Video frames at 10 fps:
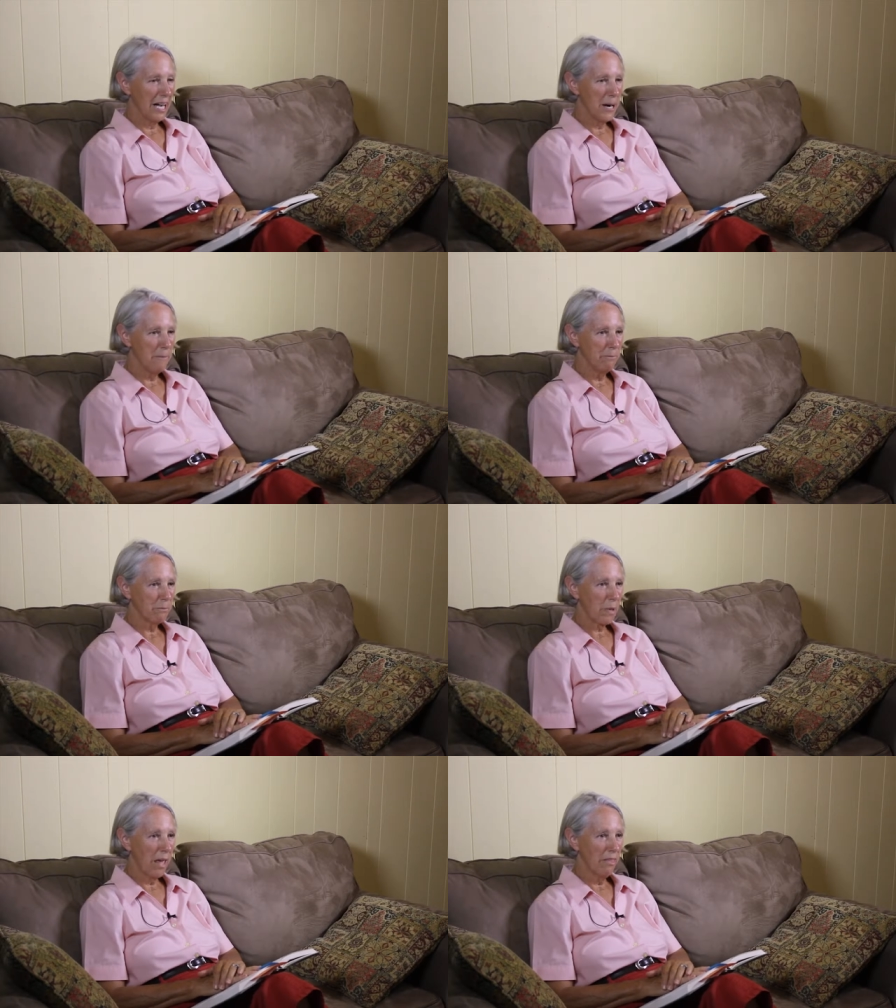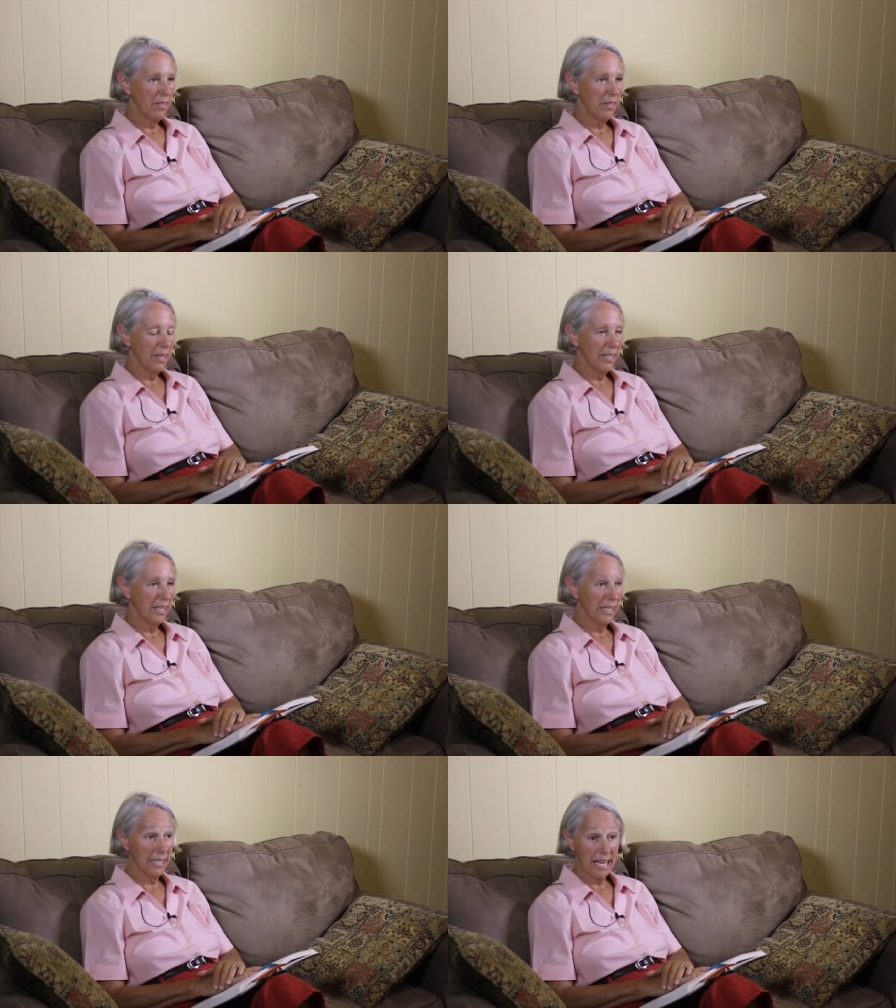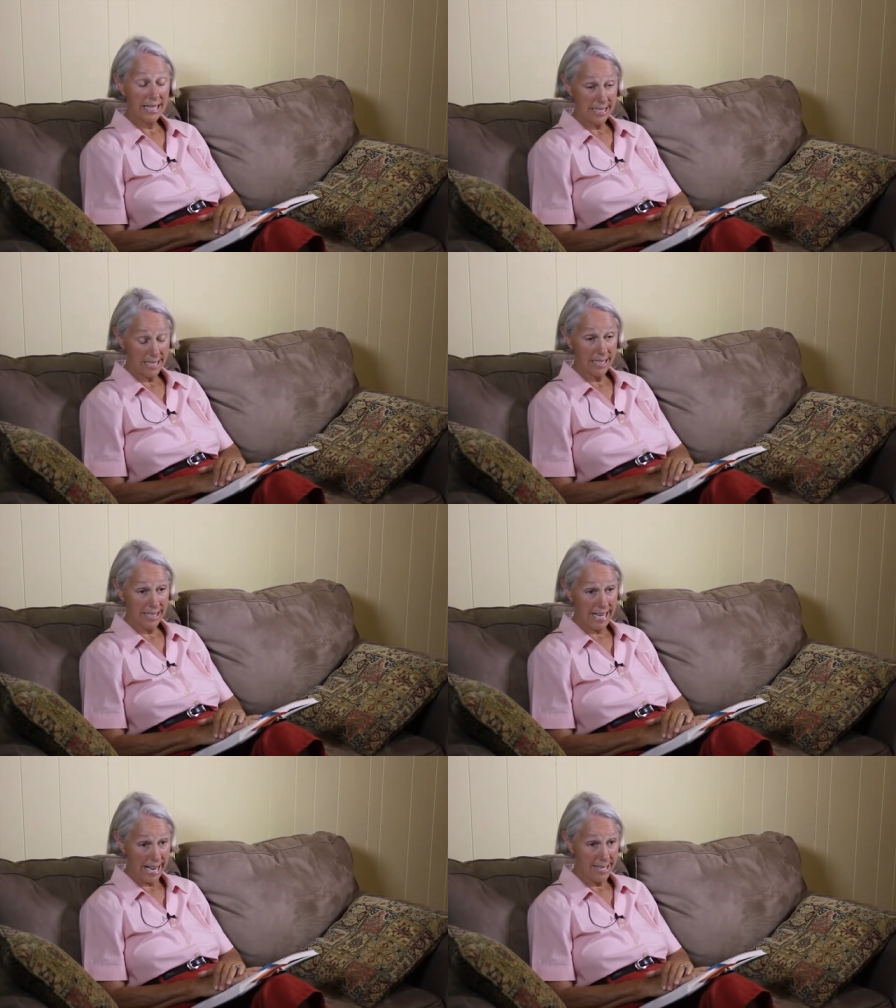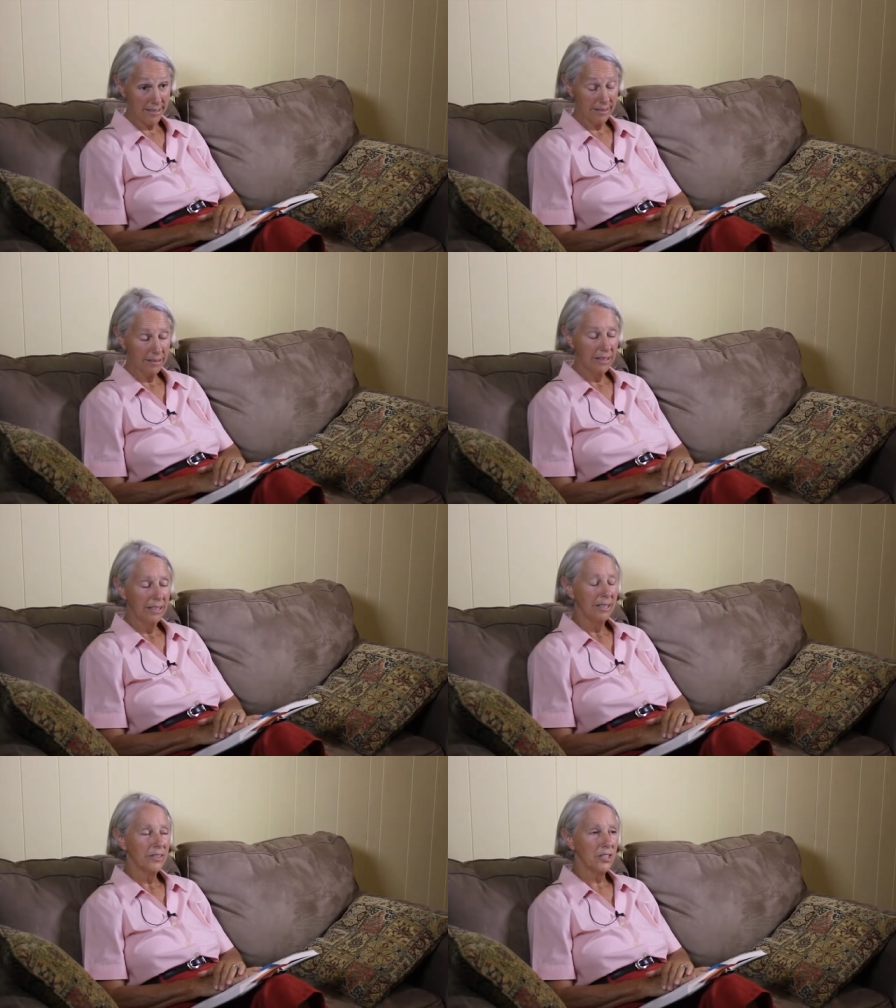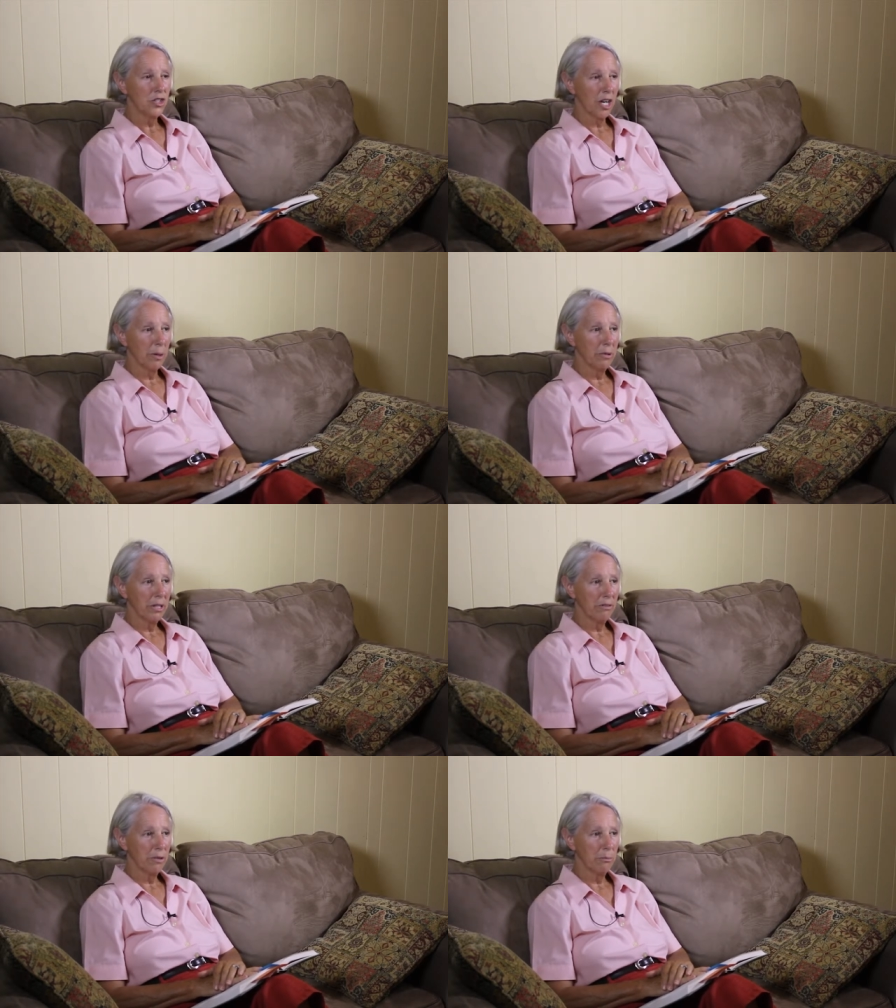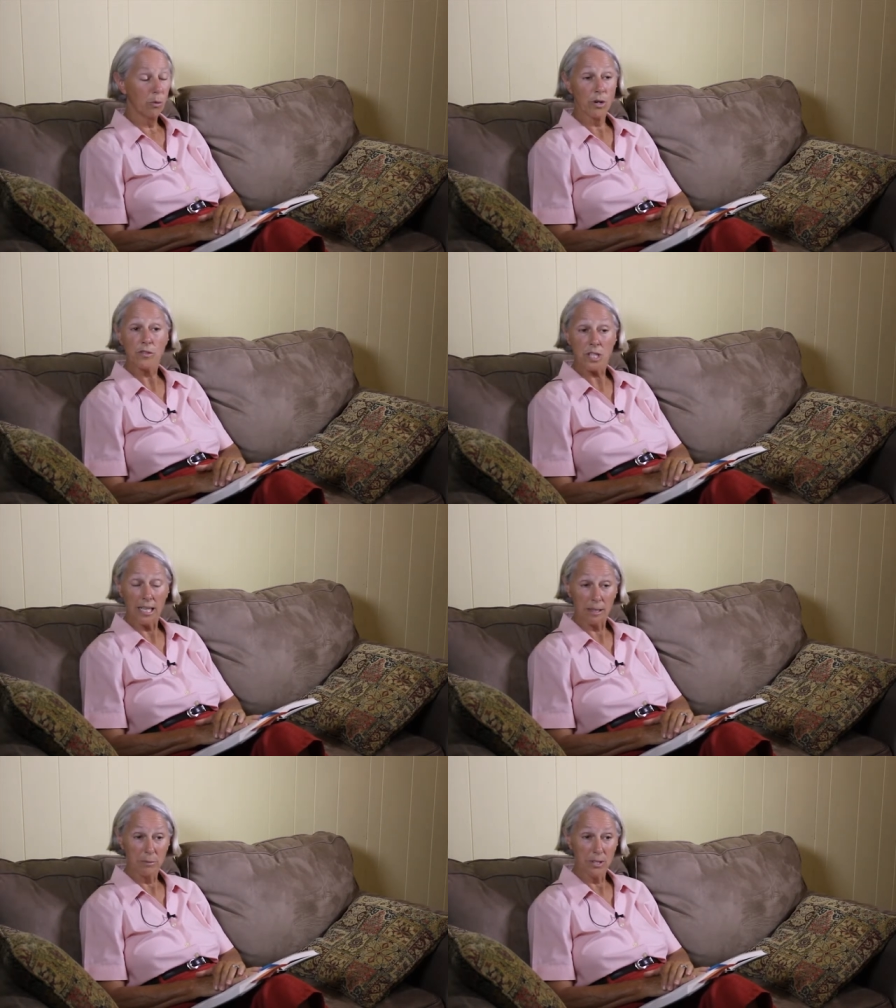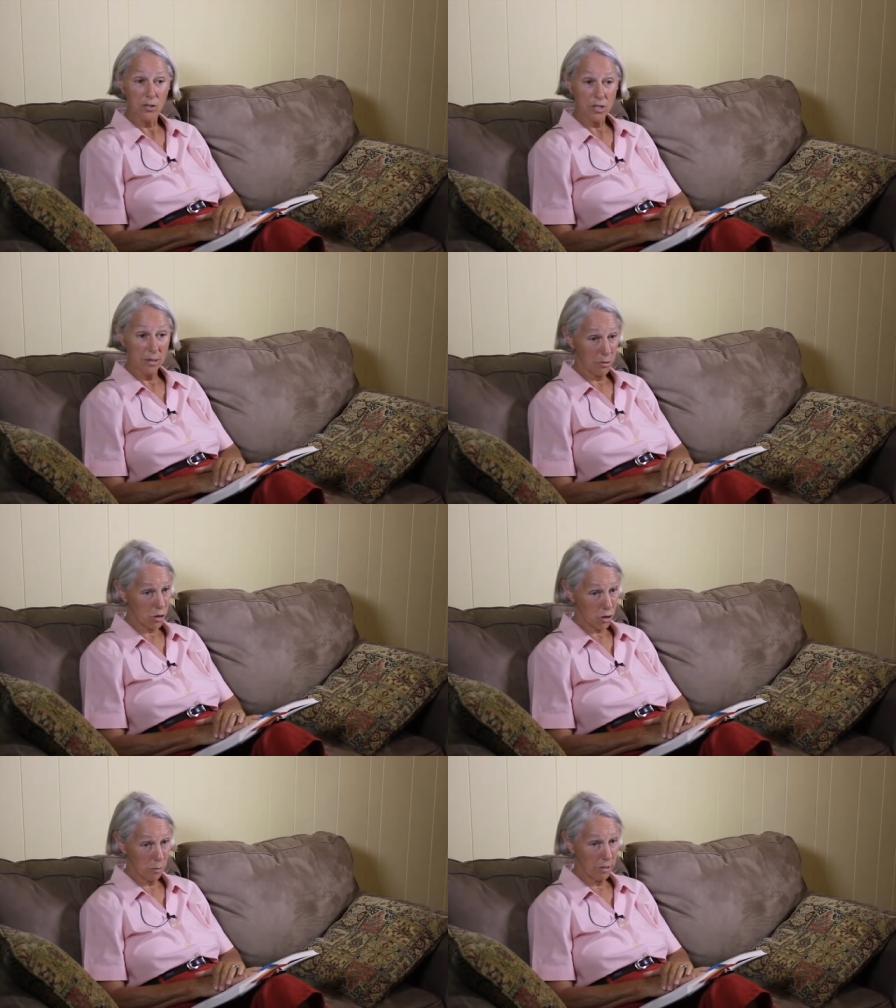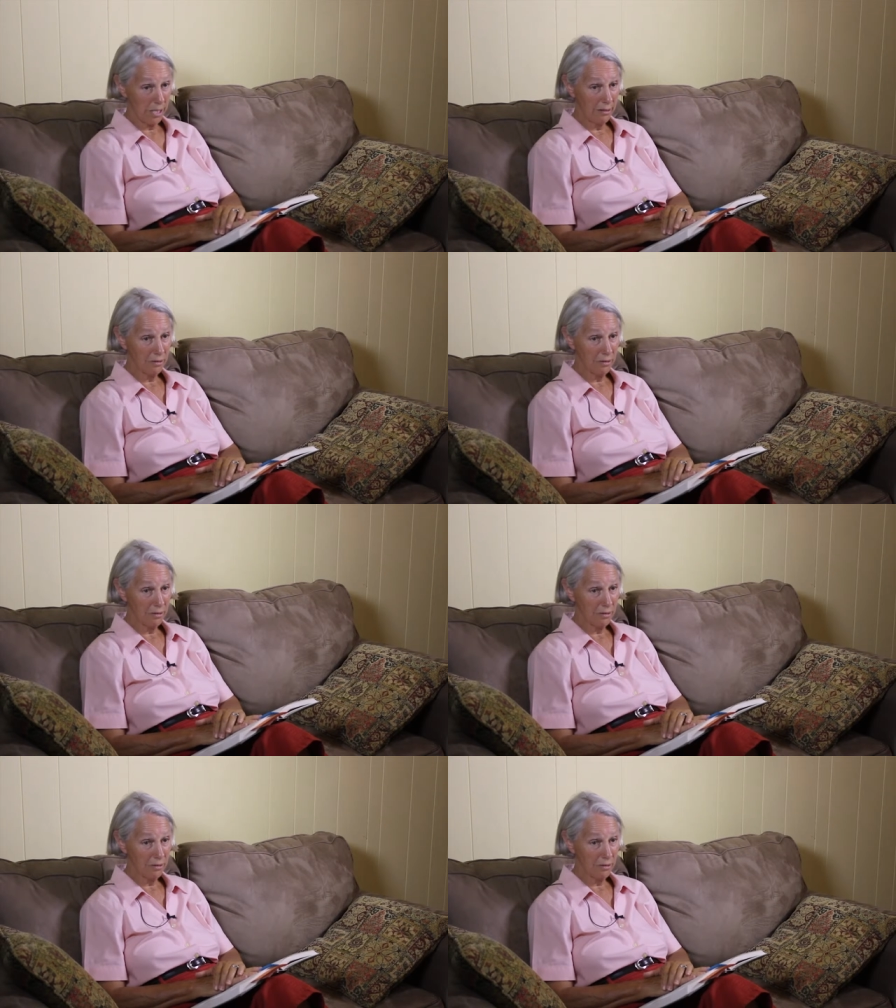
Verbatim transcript: Um, in, in 1898, the chairman of the Board of Selectmen, whose name was Sherman D.